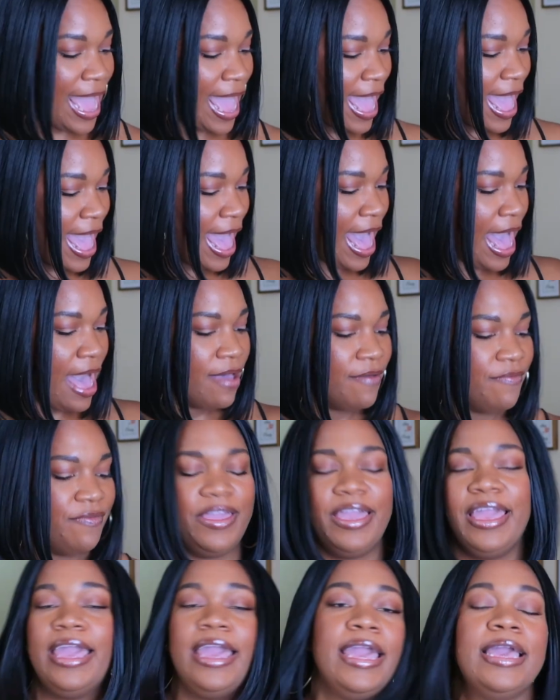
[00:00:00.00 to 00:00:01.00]
I
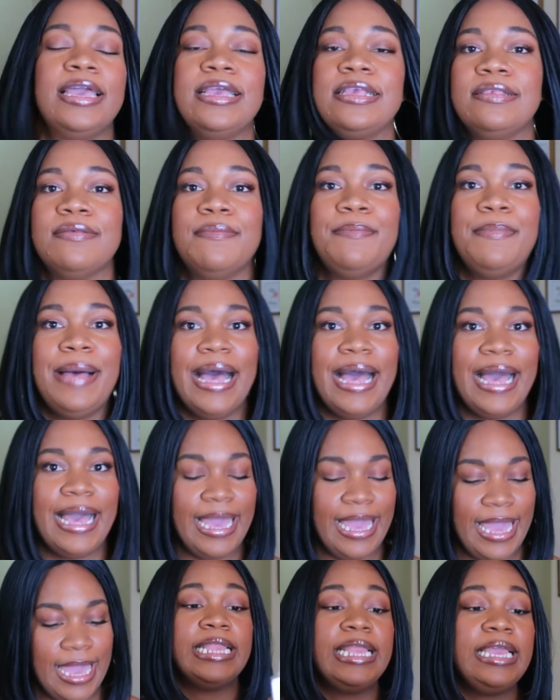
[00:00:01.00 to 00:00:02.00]
have is
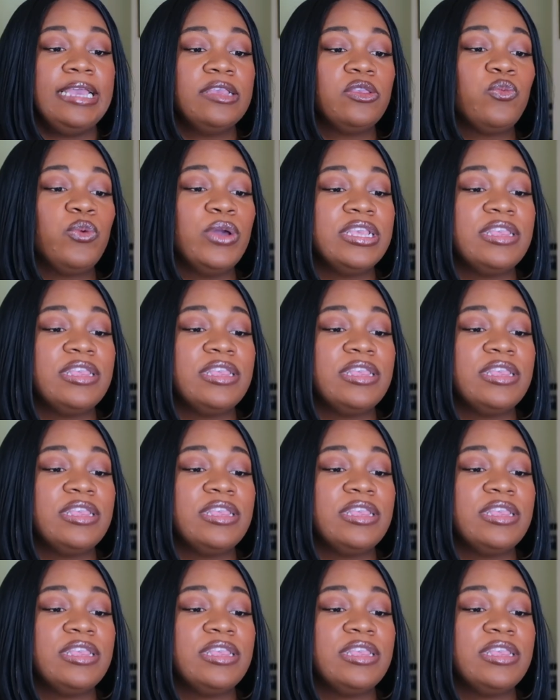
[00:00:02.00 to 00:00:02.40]
these